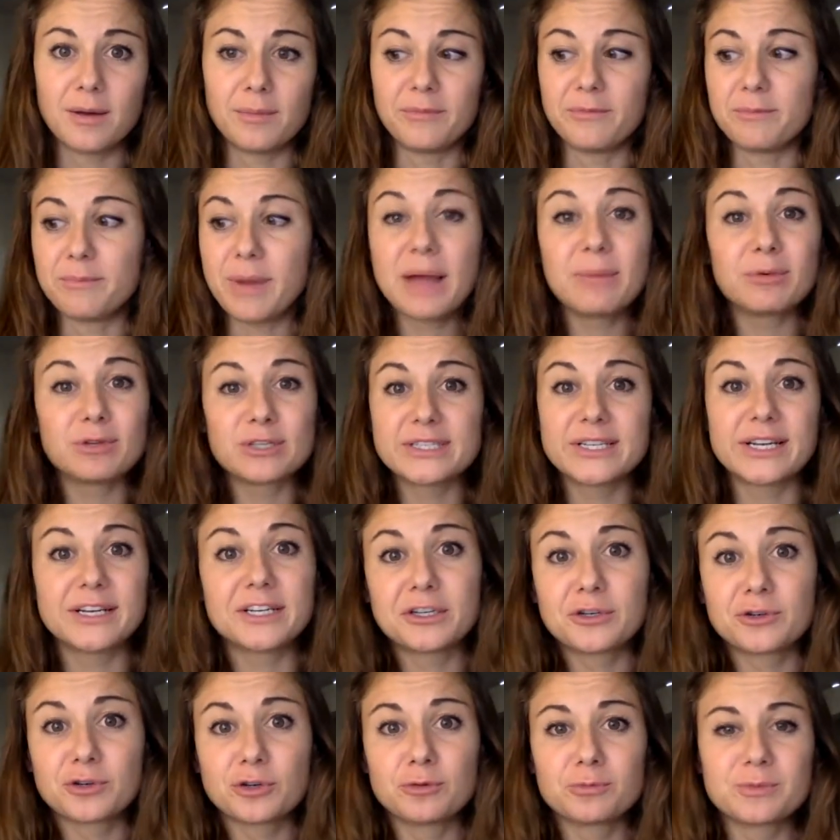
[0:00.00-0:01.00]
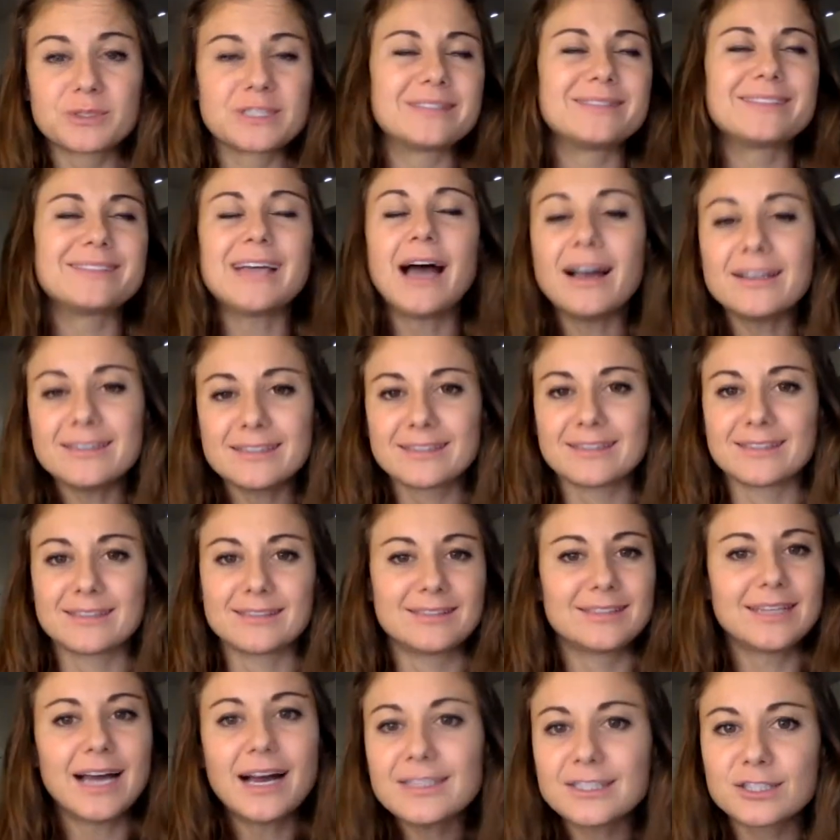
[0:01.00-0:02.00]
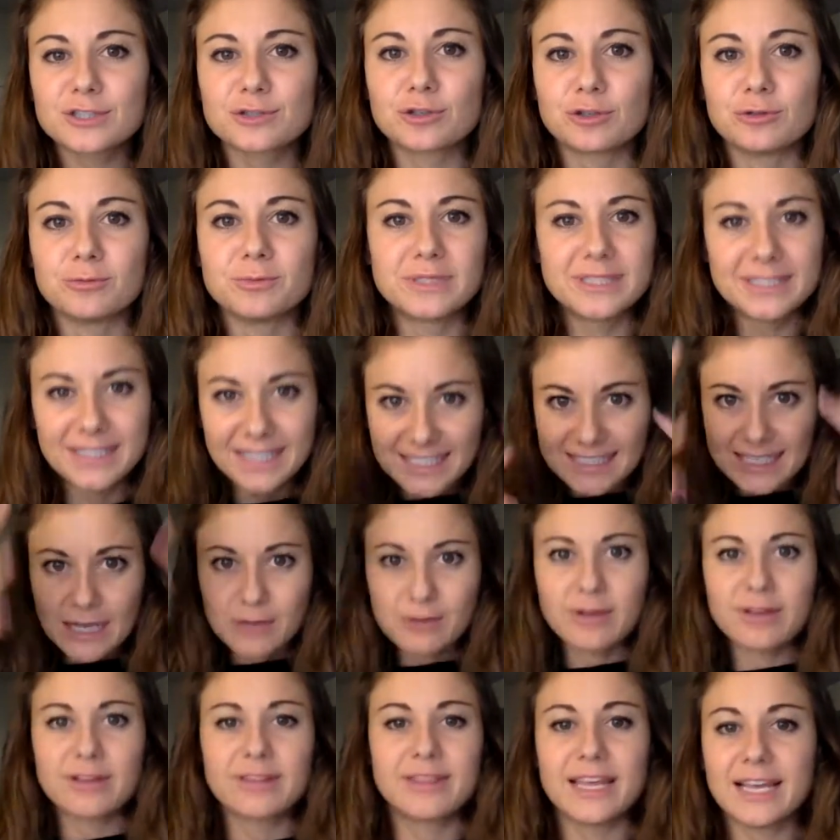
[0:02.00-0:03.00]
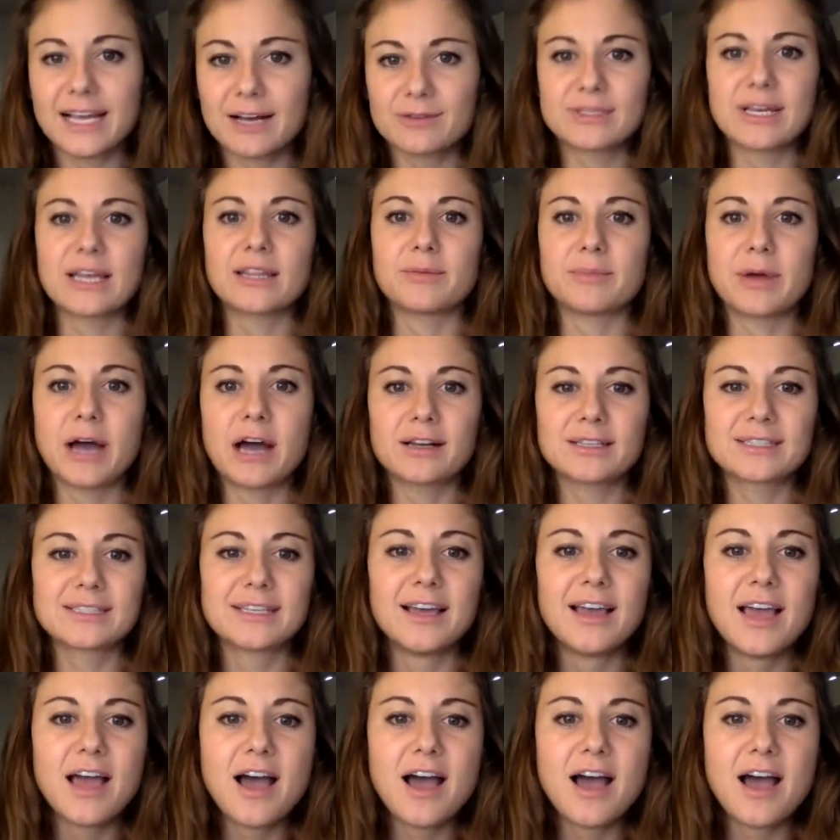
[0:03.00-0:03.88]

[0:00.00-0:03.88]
Bible study groups, tons of groups. Think outside the box.